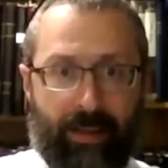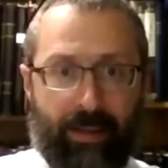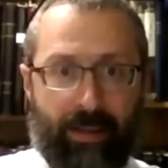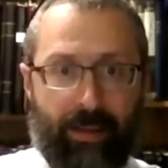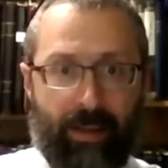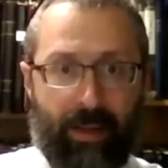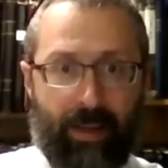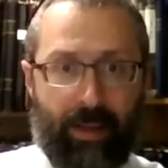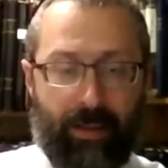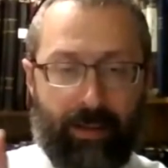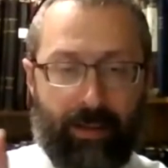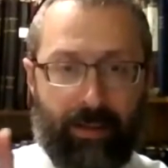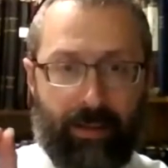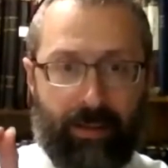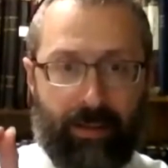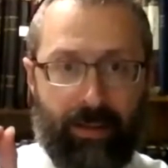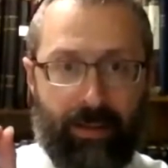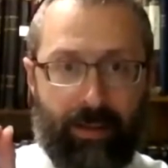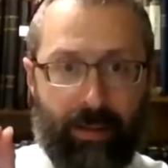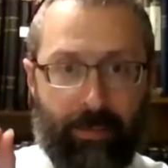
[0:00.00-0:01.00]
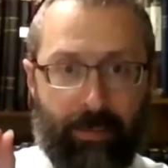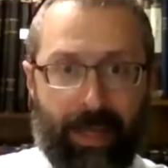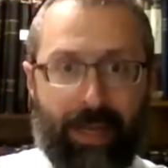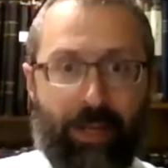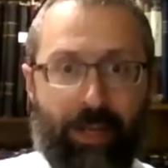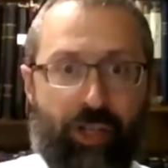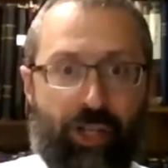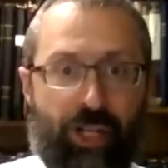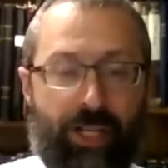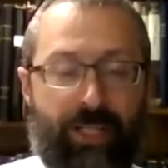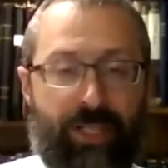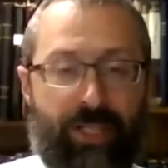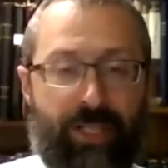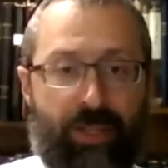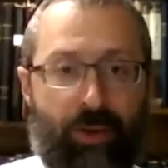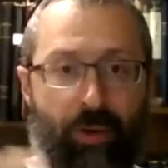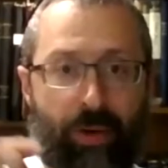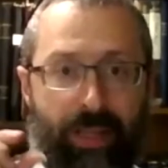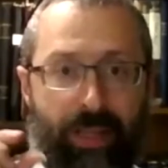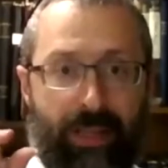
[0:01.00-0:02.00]
It diminishes, so
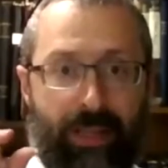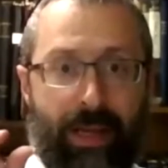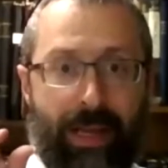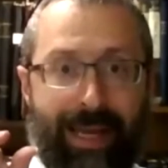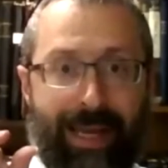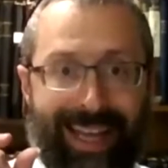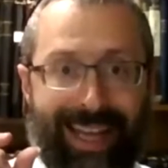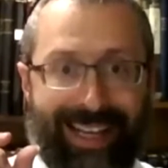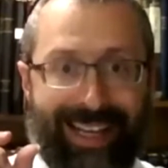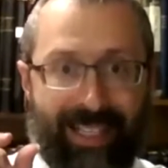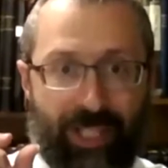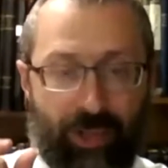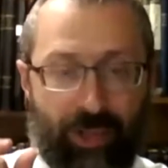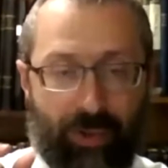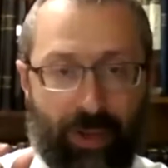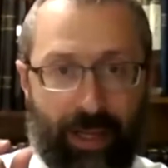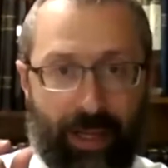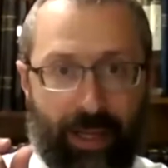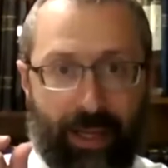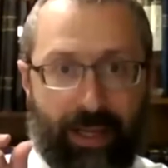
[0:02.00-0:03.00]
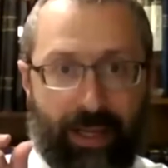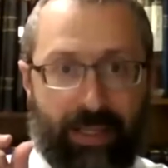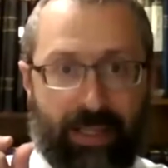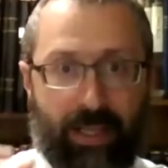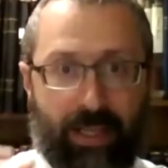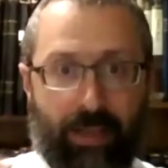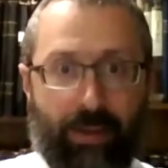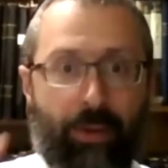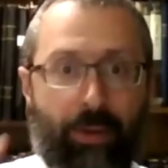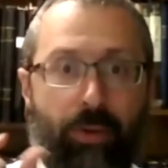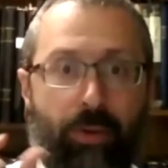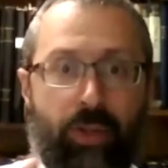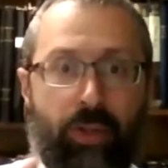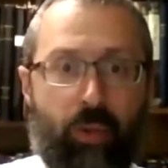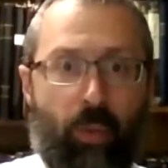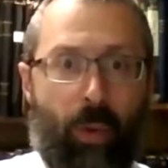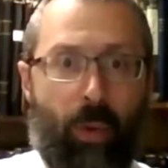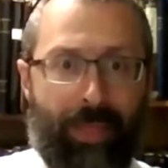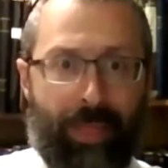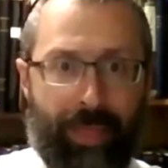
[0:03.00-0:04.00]
it excludes
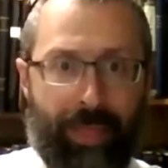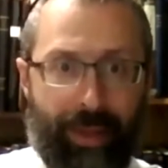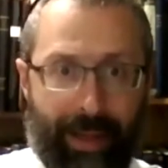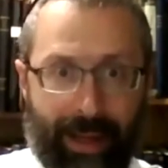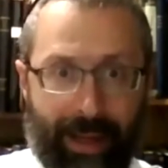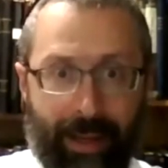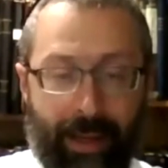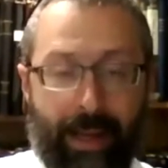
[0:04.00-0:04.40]
one thing,